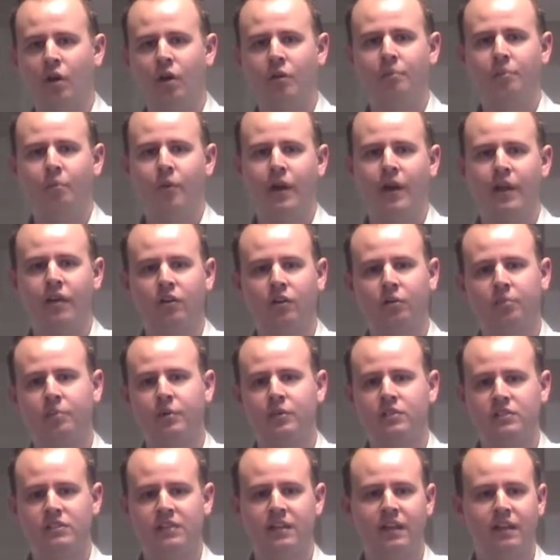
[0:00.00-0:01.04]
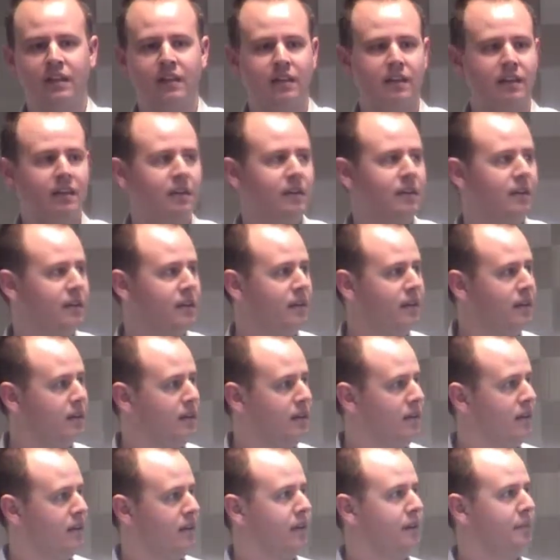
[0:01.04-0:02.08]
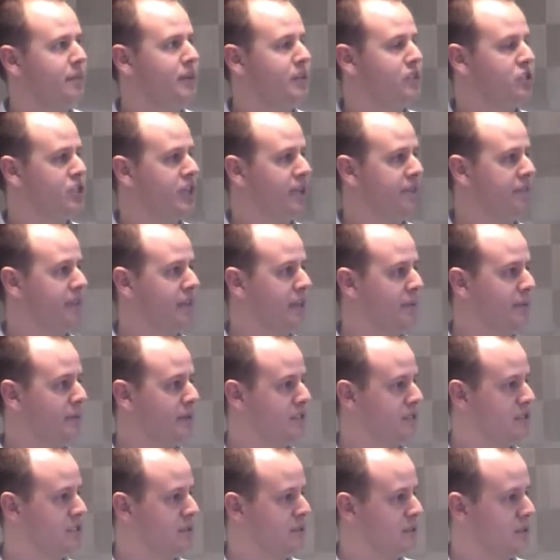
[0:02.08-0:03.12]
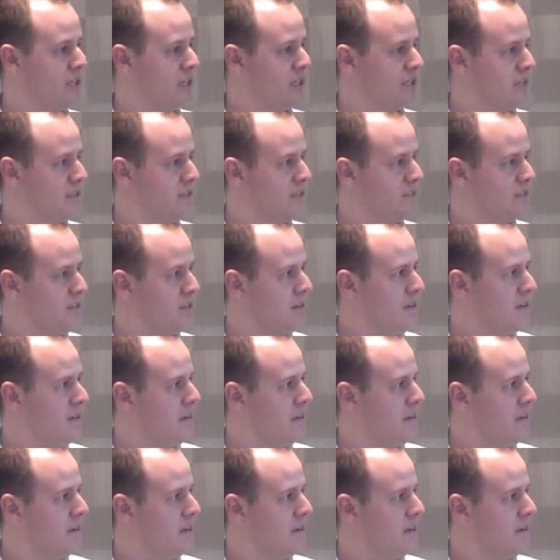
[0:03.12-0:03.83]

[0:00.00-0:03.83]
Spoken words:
on brand, on personality, and achieving their business objectives.